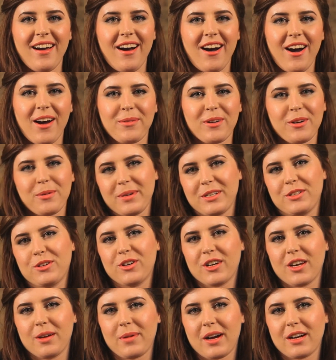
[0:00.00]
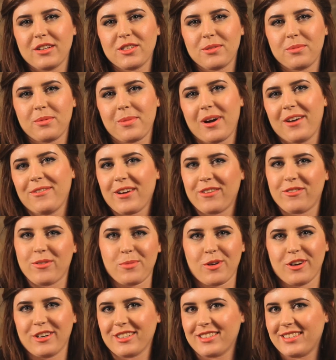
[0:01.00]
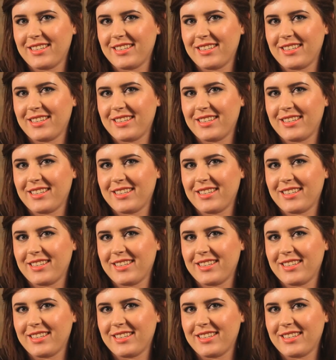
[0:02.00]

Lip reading: I'm going to be talking about some of my favorite products